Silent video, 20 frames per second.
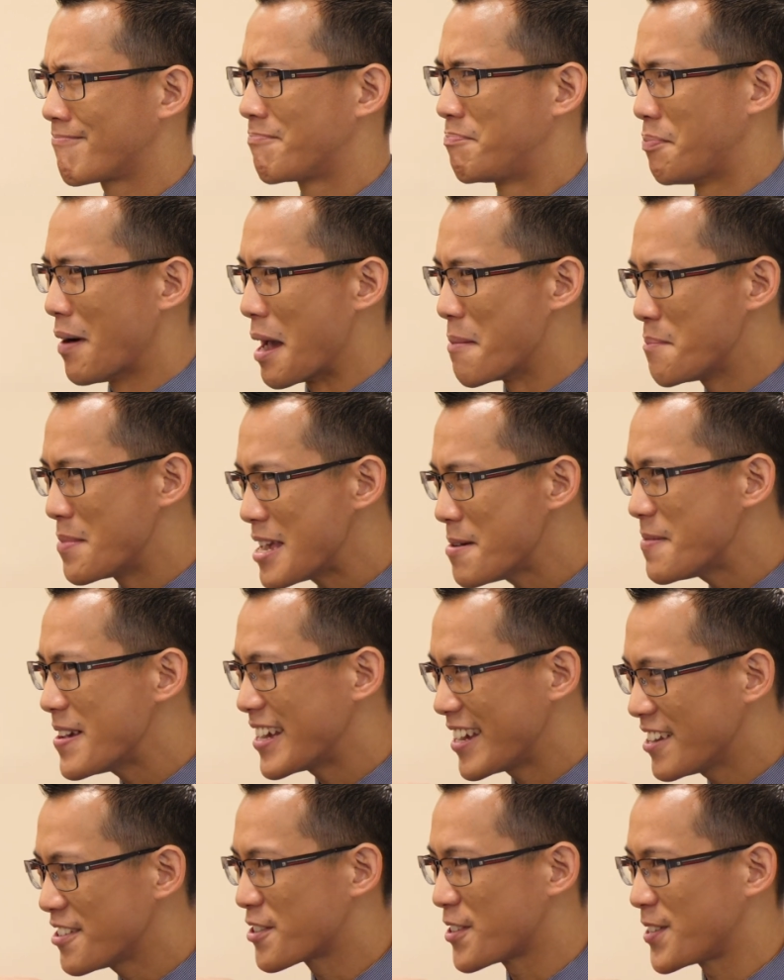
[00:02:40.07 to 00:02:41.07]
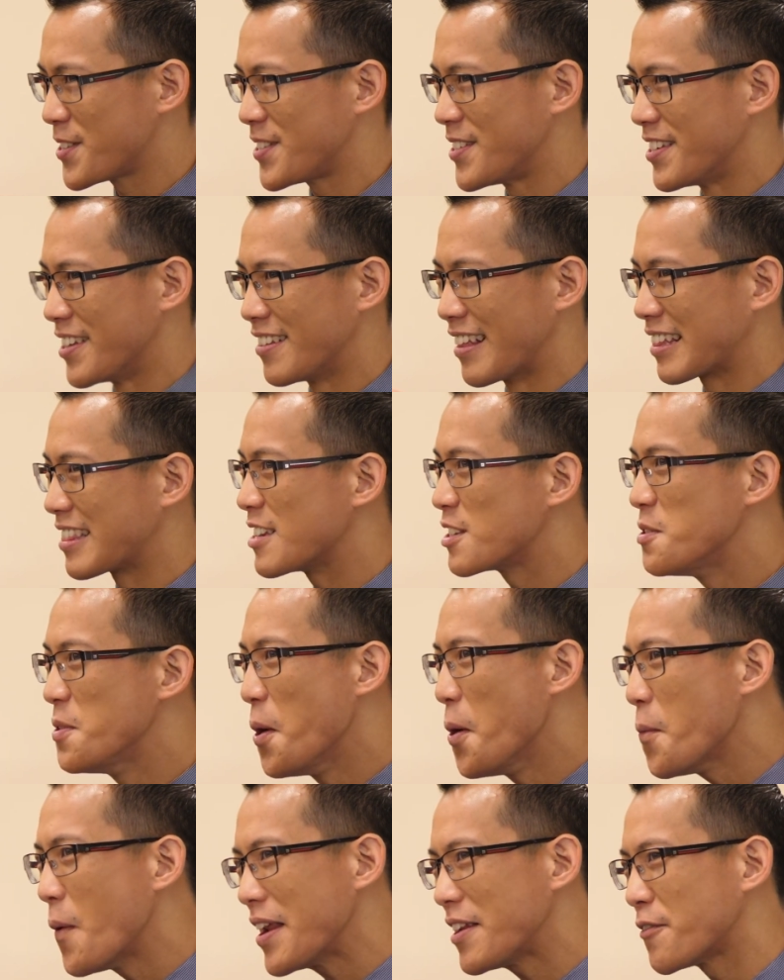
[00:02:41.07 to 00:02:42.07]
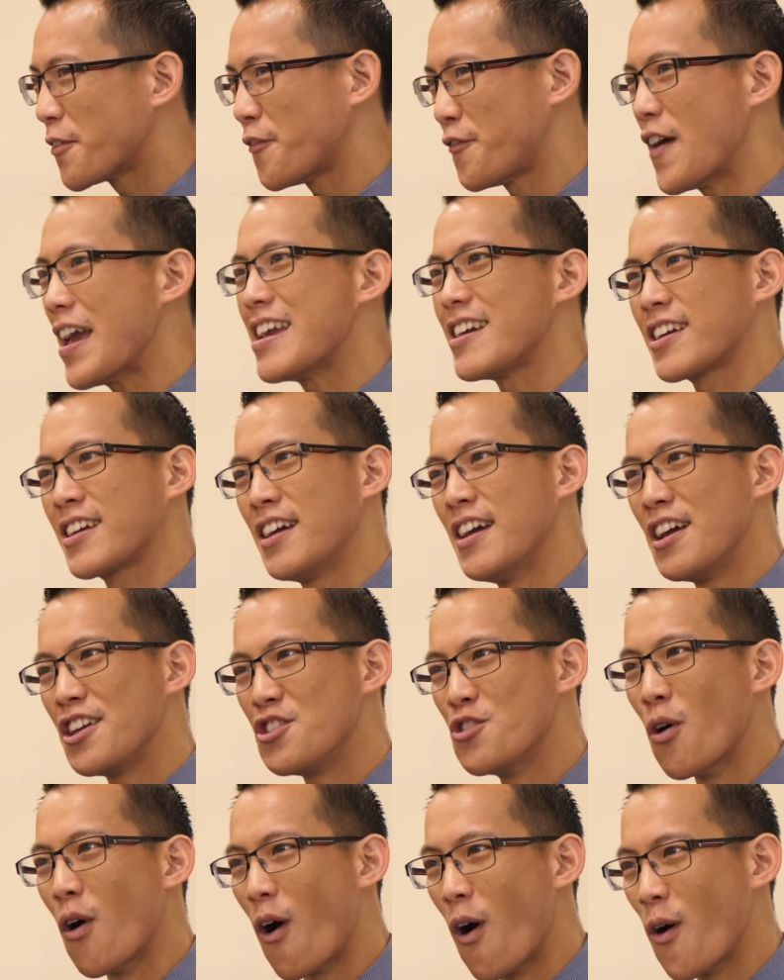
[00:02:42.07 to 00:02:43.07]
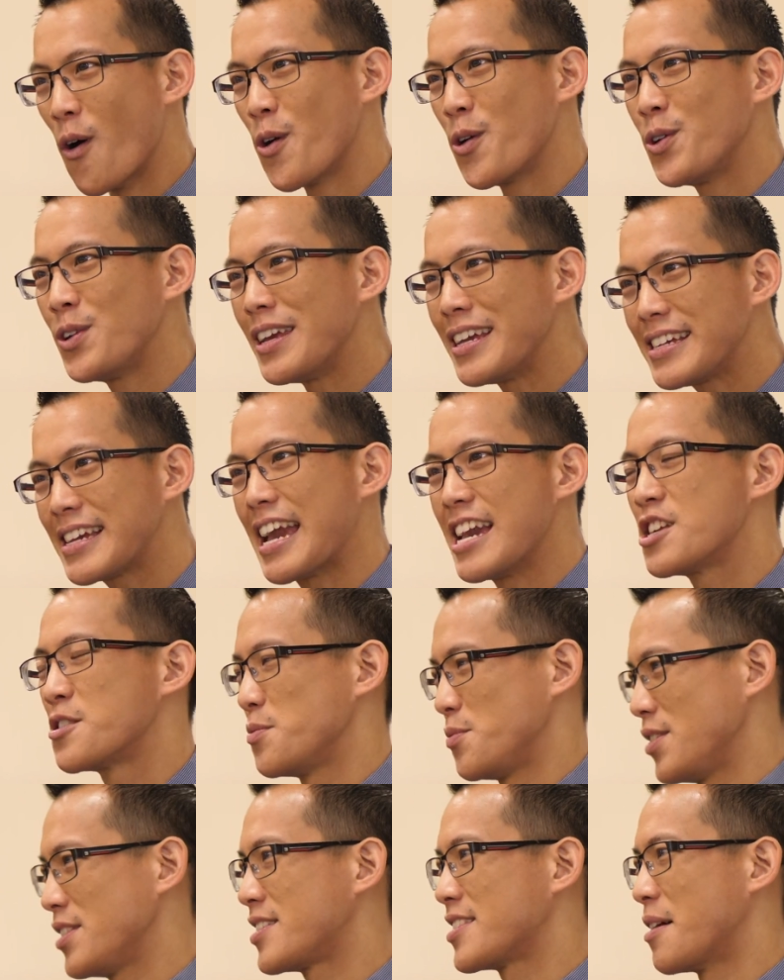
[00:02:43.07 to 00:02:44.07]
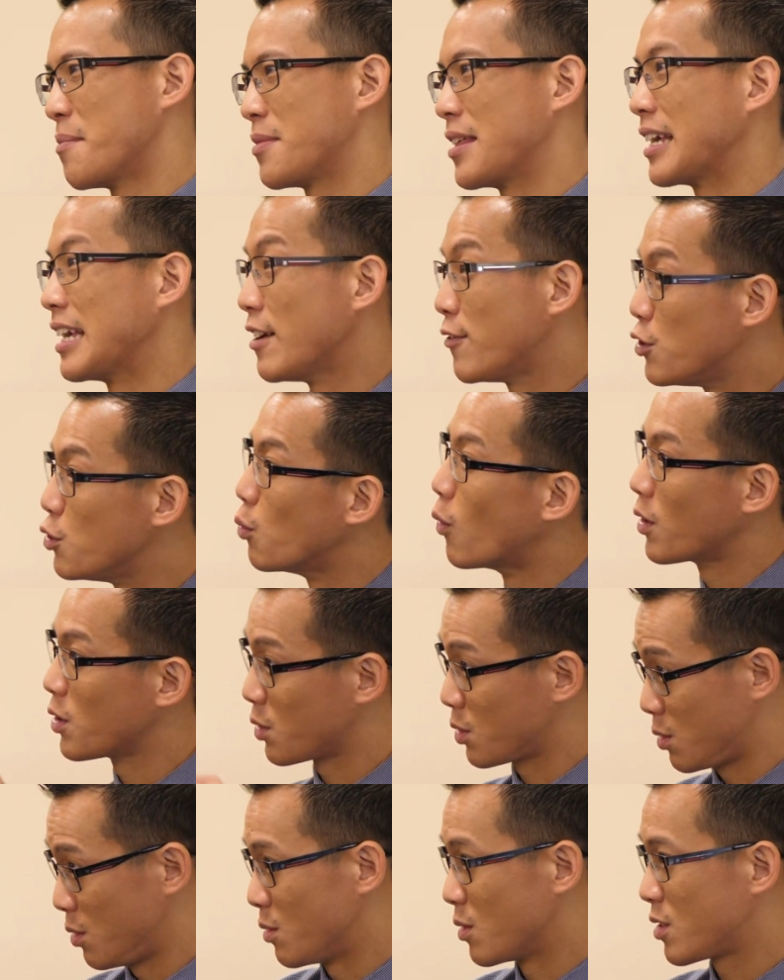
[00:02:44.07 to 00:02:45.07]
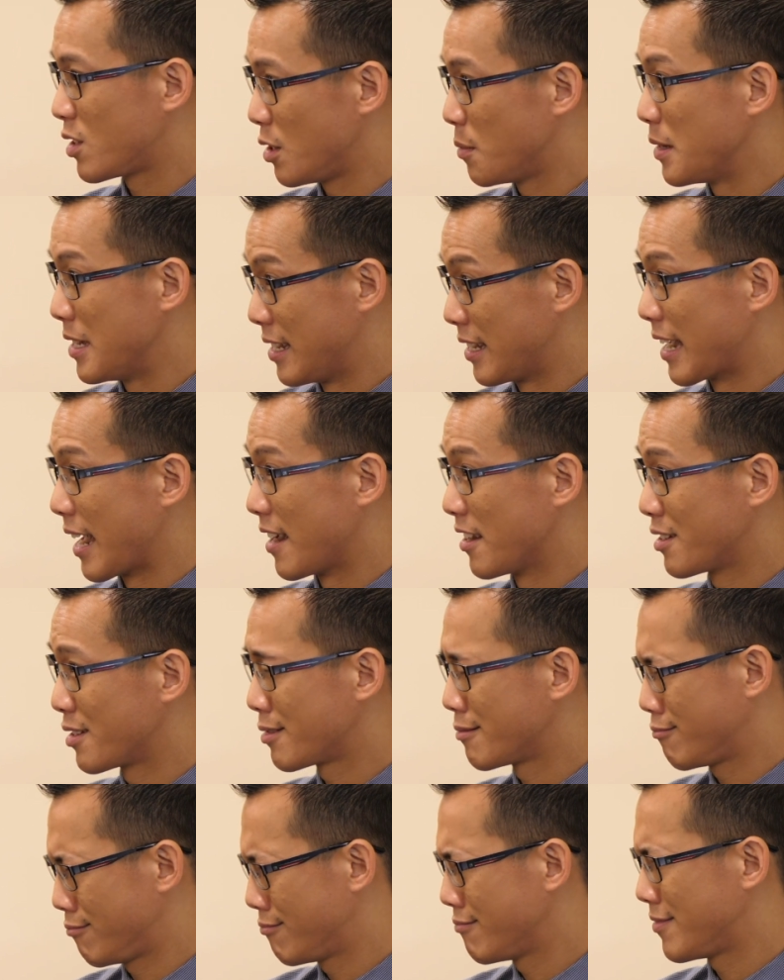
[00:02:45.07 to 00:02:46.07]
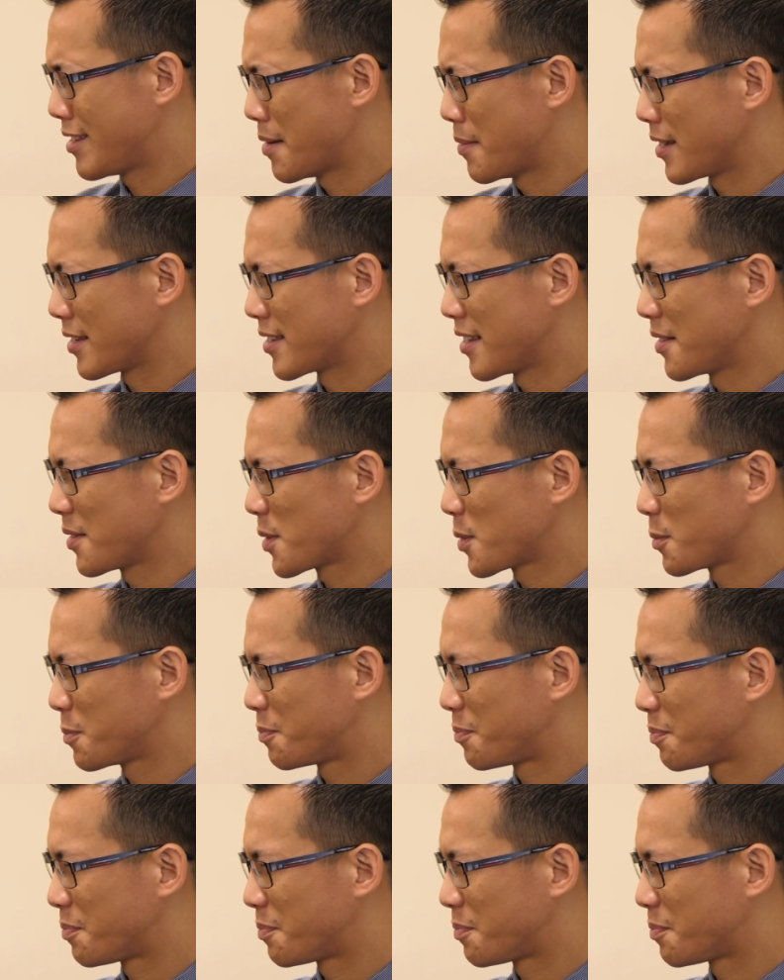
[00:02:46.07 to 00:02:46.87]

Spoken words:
by me being interested, like there's no way to fake your own engagement with something if you want your students to be engaged. Does that make sense?